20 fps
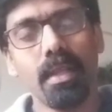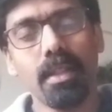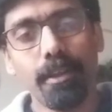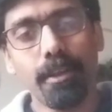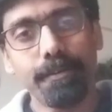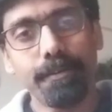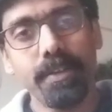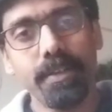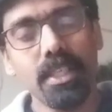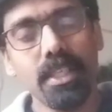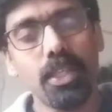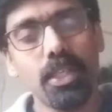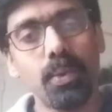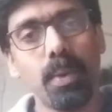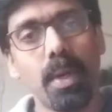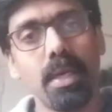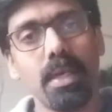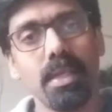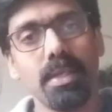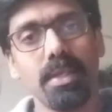The first
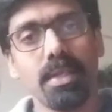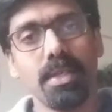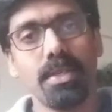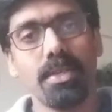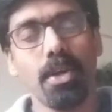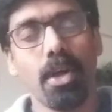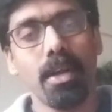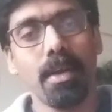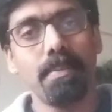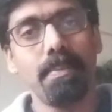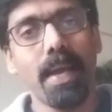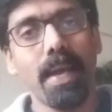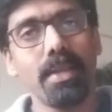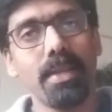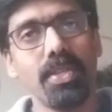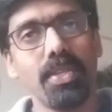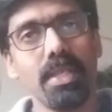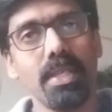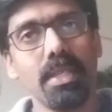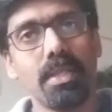one is a shorter
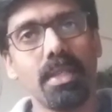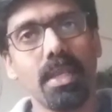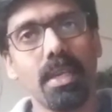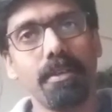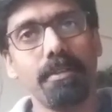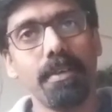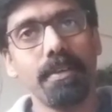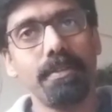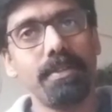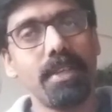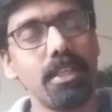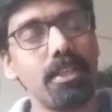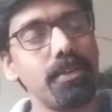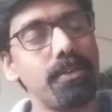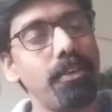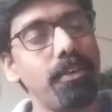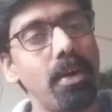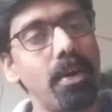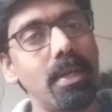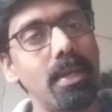passage, 350 to
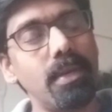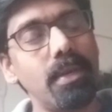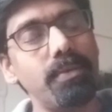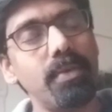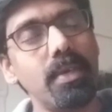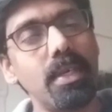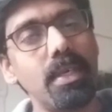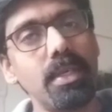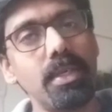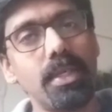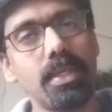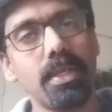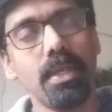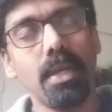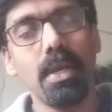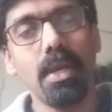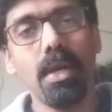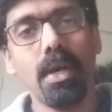400 words,